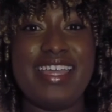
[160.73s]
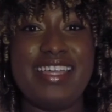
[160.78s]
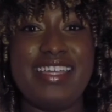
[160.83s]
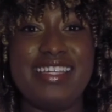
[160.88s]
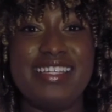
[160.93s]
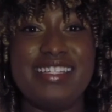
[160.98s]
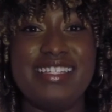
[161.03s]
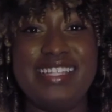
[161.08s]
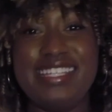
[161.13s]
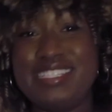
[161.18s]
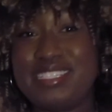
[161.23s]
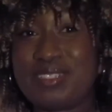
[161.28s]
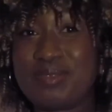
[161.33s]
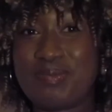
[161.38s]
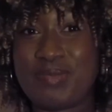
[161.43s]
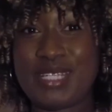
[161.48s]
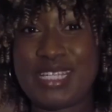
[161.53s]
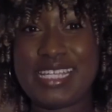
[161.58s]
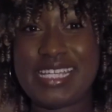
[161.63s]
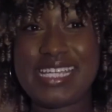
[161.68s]
need to
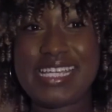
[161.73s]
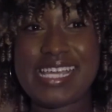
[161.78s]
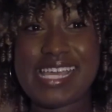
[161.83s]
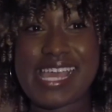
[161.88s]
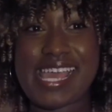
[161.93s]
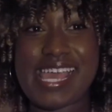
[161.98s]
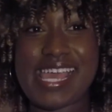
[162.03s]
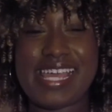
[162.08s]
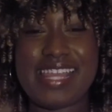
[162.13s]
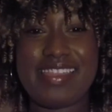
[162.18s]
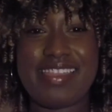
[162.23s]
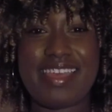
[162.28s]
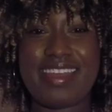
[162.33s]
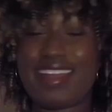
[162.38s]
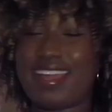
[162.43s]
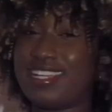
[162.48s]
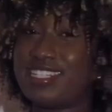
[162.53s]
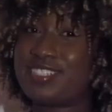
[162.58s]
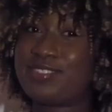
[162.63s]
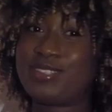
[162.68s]
be. And then
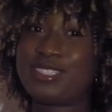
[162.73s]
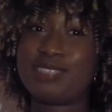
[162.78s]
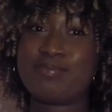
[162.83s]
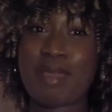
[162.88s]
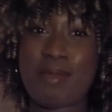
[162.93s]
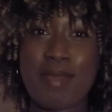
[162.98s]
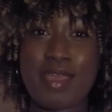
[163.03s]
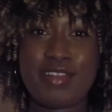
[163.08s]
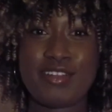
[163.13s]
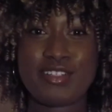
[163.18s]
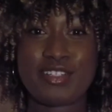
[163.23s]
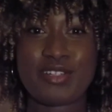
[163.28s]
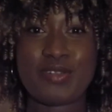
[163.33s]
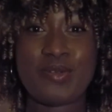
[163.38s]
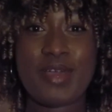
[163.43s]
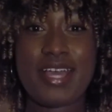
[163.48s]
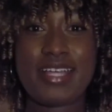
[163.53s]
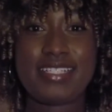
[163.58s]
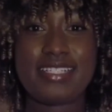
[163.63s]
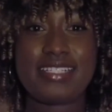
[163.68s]
I switched my major to
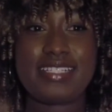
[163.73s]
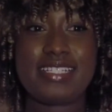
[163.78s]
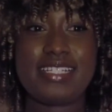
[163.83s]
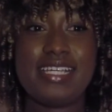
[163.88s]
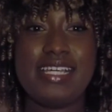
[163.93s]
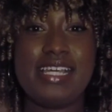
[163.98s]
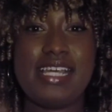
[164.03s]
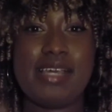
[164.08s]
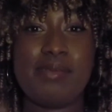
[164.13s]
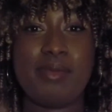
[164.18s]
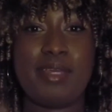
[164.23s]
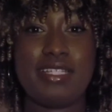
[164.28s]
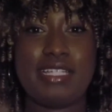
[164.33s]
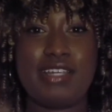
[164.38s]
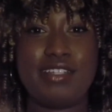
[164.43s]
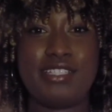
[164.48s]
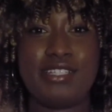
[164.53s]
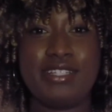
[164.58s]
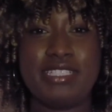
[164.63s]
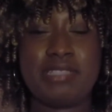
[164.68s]
West because I
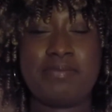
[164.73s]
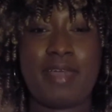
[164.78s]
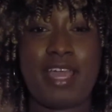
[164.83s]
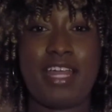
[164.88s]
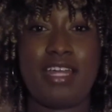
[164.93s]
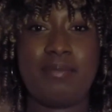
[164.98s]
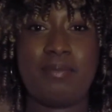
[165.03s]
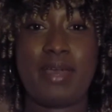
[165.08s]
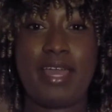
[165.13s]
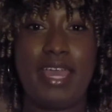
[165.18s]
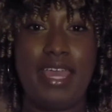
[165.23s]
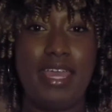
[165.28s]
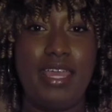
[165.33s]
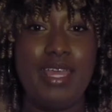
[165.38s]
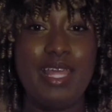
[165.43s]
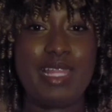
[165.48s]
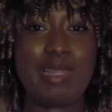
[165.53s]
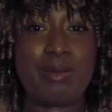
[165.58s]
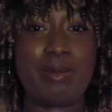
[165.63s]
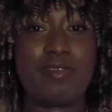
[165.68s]
was also inspired by
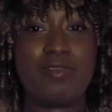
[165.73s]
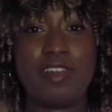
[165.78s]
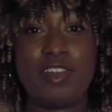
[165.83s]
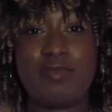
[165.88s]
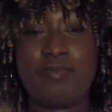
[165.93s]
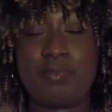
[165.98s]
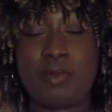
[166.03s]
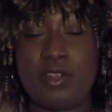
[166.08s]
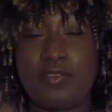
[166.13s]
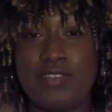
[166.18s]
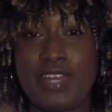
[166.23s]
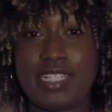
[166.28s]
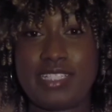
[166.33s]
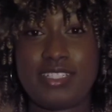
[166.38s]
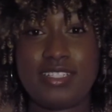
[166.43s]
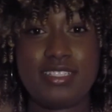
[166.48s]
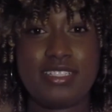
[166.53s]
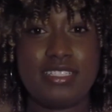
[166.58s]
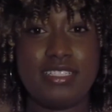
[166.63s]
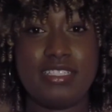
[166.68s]
the
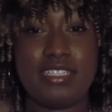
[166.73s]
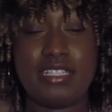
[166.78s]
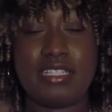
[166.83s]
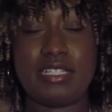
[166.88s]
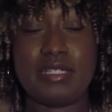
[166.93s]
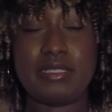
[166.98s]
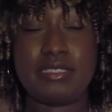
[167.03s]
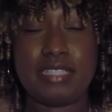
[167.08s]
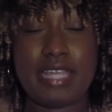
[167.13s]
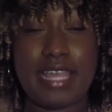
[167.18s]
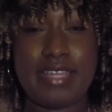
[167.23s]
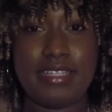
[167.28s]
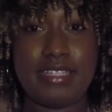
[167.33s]
professors and the